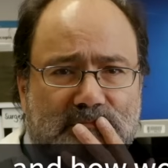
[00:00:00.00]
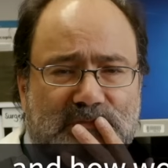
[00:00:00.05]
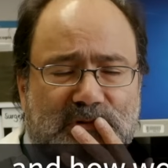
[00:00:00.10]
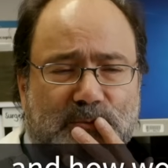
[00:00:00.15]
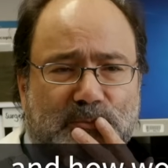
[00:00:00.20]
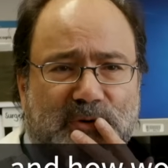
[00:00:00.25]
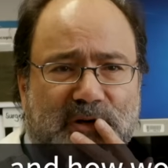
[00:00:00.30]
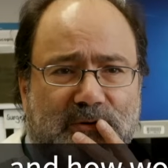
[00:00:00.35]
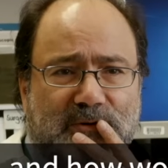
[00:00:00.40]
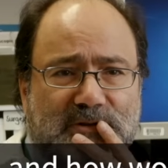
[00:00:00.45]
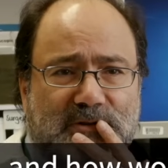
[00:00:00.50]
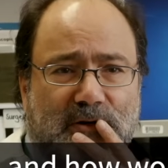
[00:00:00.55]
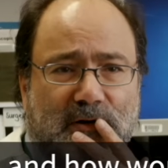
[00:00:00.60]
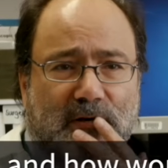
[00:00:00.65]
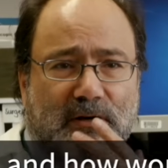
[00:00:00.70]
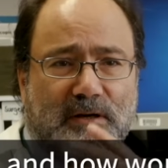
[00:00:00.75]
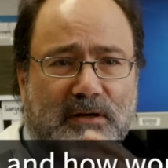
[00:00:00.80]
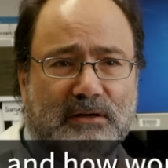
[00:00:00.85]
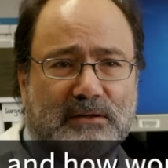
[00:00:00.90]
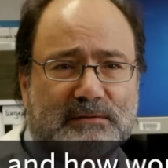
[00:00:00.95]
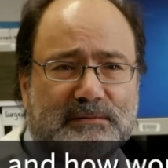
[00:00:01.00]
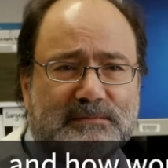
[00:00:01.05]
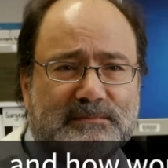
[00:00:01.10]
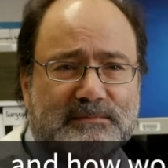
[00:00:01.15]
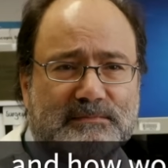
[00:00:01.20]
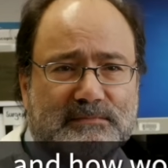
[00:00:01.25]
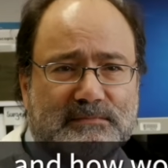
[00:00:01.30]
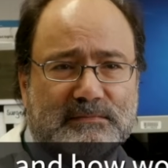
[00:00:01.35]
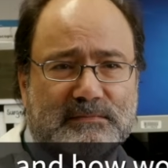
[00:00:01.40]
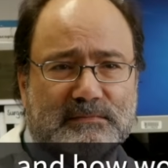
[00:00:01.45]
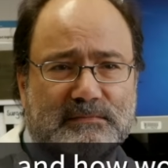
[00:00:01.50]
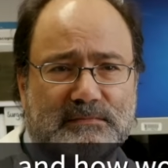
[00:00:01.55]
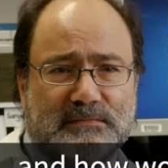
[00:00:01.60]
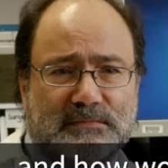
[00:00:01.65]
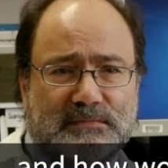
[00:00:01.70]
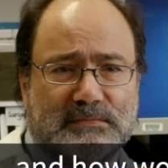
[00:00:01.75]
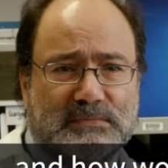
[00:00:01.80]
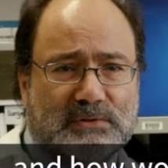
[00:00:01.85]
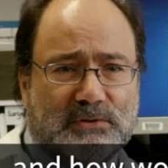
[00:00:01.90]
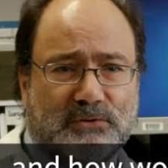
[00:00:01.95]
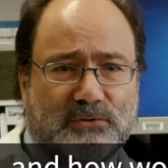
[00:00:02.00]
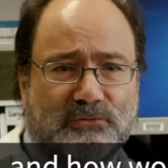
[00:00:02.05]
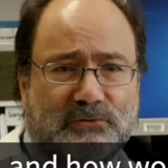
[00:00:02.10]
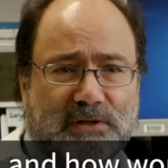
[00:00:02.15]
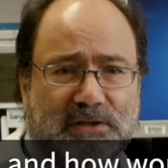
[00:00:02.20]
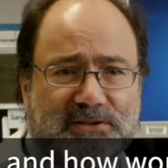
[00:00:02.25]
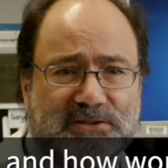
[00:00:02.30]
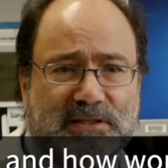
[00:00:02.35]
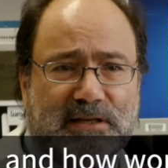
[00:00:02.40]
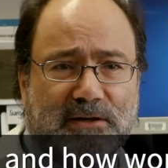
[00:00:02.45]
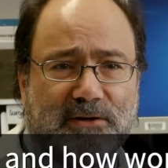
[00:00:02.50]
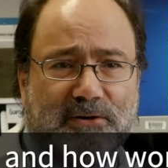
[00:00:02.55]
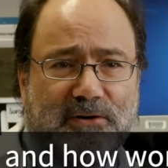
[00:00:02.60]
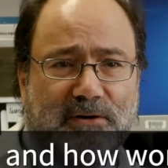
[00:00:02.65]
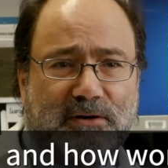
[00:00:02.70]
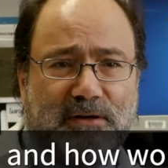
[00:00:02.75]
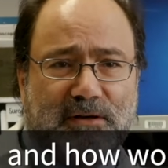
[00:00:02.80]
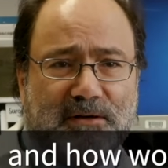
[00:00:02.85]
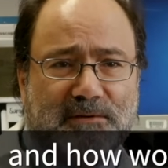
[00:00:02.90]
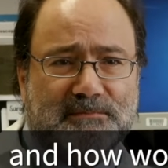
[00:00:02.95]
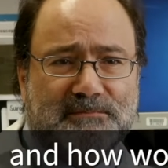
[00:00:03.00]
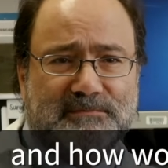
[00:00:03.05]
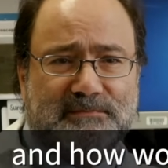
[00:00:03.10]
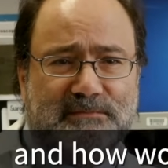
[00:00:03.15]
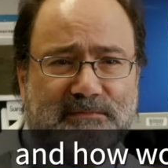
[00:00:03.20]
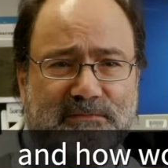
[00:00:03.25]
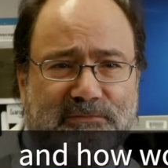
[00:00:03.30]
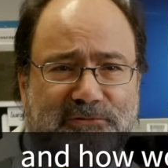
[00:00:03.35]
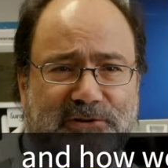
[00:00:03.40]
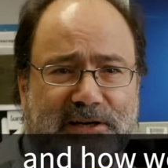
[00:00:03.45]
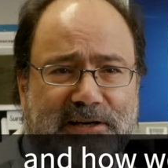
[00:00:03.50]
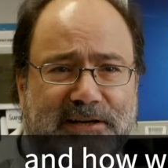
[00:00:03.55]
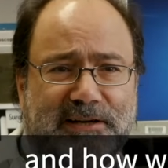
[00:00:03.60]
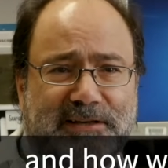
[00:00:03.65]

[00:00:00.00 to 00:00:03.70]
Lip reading: and how working with our doctor to reach a healthier weight can improve our health.